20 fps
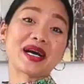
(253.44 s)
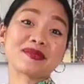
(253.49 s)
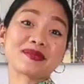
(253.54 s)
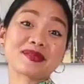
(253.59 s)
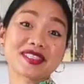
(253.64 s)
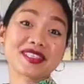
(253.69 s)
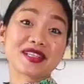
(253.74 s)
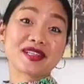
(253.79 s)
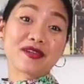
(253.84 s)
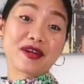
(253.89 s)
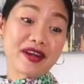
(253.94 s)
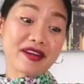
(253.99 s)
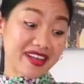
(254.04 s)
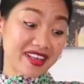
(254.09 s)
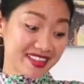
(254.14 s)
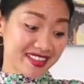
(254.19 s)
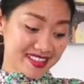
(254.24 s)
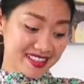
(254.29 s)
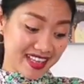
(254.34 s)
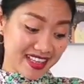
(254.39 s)
I'm still
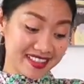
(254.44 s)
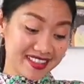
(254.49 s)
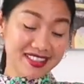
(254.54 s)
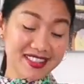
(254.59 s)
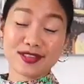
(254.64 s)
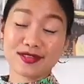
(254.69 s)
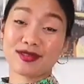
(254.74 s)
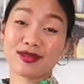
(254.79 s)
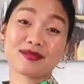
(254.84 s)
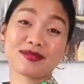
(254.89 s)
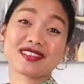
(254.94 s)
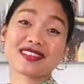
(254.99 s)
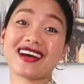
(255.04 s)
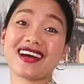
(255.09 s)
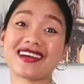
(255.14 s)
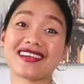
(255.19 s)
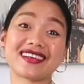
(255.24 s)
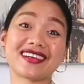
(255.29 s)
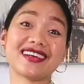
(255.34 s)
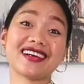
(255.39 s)
wearing the sandals from
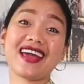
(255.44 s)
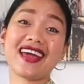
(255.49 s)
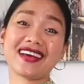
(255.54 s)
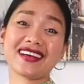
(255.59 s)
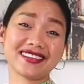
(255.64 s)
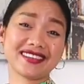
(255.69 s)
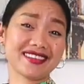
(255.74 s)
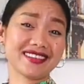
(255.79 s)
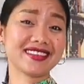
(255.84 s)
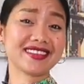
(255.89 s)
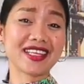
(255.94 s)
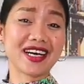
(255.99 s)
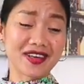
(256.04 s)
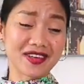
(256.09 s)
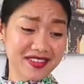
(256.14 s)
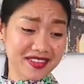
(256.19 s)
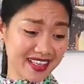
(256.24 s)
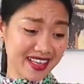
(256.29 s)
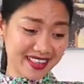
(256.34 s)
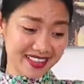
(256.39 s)
Zara, and
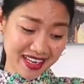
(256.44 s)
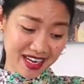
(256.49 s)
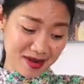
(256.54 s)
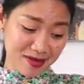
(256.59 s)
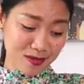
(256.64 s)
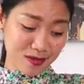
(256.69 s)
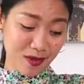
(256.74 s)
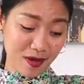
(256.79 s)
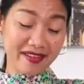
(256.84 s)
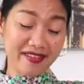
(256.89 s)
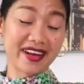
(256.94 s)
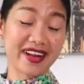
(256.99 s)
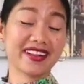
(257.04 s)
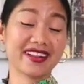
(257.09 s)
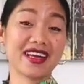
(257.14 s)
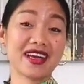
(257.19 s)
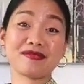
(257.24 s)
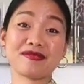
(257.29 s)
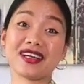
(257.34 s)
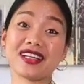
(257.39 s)
now that I'm wearing
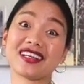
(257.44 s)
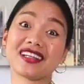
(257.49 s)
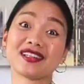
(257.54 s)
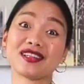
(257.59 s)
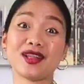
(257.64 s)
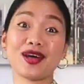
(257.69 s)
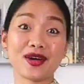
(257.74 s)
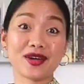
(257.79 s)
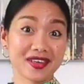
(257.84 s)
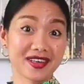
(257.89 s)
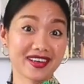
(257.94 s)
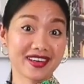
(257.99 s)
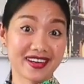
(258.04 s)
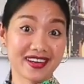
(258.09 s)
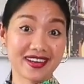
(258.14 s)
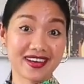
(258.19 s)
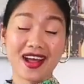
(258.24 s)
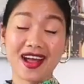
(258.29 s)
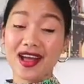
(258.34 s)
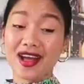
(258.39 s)
them a little
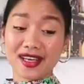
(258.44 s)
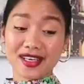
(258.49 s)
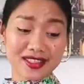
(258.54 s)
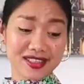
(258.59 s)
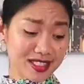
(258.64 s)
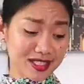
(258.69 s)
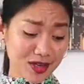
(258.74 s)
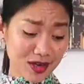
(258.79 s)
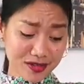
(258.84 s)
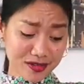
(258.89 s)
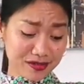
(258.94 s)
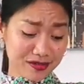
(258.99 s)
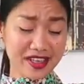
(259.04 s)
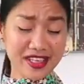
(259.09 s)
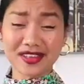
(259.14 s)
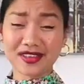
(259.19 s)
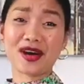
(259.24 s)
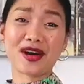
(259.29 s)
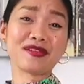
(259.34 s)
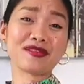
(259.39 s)
longer, they don't
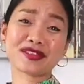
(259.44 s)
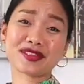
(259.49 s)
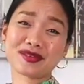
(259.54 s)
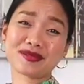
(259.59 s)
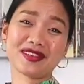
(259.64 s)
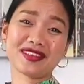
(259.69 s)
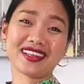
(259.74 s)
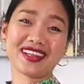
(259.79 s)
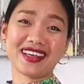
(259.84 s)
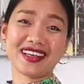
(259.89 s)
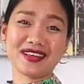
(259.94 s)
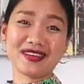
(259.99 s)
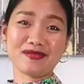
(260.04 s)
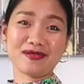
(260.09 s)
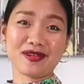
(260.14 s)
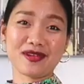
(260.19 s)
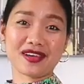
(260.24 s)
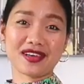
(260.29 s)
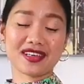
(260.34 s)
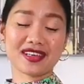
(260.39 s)
feel comfortable
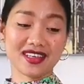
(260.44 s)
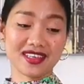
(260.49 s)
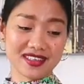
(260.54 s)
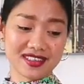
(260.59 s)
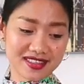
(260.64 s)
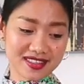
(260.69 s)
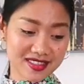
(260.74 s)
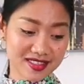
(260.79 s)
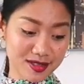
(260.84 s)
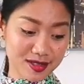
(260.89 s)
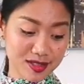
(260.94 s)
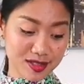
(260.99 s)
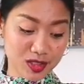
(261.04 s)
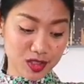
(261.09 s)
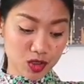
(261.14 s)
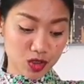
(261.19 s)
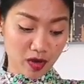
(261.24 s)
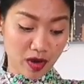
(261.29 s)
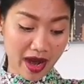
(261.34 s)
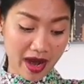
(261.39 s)
anymore because the
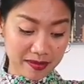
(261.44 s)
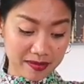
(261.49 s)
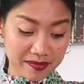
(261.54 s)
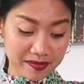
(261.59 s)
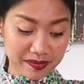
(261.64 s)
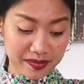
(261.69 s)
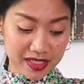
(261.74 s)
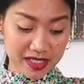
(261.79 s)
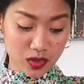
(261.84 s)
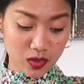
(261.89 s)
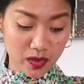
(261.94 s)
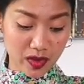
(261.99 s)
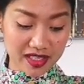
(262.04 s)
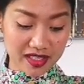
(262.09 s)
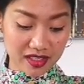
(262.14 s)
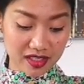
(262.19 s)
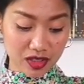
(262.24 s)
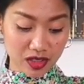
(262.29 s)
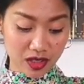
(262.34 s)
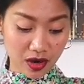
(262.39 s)
strap between
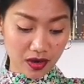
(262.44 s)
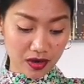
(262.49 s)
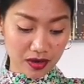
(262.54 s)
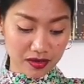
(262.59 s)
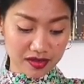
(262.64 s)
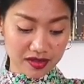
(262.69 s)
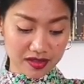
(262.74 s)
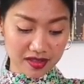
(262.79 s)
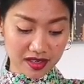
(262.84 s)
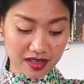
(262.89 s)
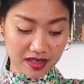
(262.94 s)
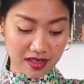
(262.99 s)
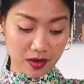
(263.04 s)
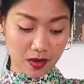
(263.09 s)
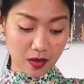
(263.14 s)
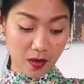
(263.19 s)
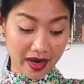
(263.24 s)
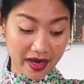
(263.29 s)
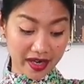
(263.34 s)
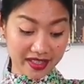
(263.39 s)
the toes are
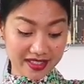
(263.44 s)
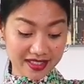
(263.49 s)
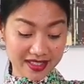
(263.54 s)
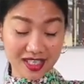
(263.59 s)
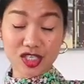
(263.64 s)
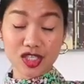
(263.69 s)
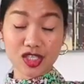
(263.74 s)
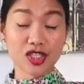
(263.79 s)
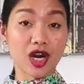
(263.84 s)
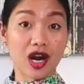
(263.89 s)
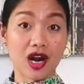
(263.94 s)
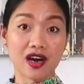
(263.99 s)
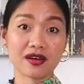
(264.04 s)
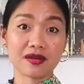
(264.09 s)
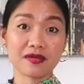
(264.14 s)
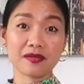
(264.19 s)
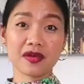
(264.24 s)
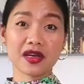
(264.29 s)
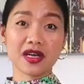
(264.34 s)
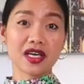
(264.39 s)
quite
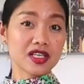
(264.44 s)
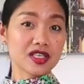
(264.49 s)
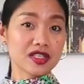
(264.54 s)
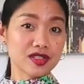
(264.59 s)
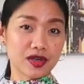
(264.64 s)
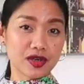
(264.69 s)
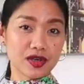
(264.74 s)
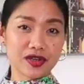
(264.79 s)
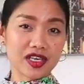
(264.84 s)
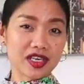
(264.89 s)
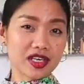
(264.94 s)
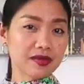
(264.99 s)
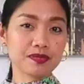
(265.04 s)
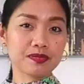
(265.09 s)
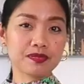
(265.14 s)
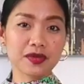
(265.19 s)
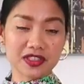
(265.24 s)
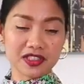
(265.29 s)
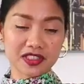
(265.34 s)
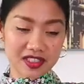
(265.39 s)
sharp, so you gotta
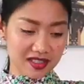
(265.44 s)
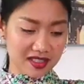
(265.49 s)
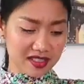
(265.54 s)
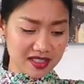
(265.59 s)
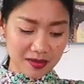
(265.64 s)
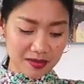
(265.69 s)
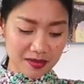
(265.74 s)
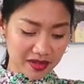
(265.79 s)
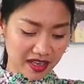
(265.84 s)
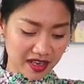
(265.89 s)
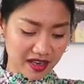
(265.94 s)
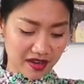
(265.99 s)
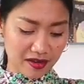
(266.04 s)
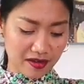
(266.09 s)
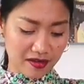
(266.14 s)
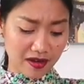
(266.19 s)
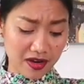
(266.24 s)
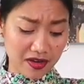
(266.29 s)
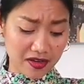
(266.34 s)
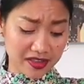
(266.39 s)
put something
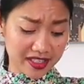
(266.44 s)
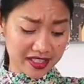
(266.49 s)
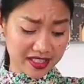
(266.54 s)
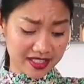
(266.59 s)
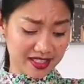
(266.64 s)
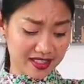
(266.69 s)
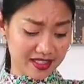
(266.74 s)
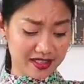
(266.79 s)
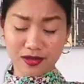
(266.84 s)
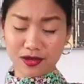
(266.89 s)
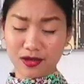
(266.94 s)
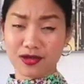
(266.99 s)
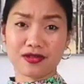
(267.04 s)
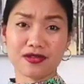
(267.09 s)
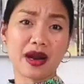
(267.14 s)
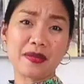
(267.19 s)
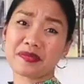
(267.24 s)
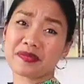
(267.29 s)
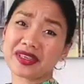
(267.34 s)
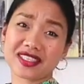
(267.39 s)
around it or
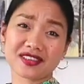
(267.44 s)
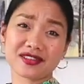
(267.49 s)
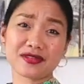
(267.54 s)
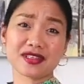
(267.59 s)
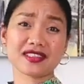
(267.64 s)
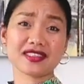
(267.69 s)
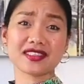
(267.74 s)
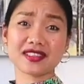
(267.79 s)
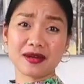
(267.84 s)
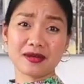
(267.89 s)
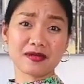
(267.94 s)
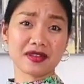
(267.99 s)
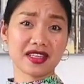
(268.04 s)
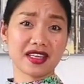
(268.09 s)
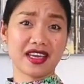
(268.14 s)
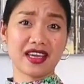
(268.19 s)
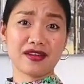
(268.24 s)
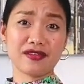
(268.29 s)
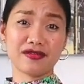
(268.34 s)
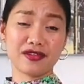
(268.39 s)
wrap it with
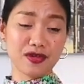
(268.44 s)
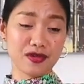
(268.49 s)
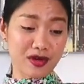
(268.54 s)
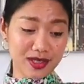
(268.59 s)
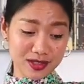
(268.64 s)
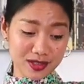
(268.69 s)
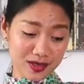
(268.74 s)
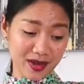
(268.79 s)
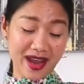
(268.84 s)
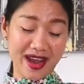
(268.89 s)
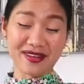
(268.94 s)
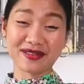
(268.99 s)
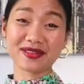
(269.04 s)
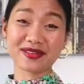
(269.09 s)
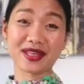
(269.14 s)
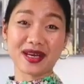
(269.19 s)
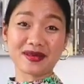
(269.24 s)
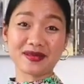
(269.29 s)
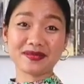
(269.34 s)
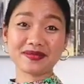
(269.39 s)
something if you want to have
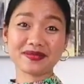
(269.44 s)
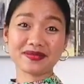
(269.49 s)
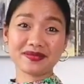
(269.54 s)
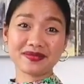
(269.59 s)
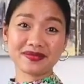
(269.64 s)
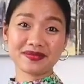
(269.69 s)
them.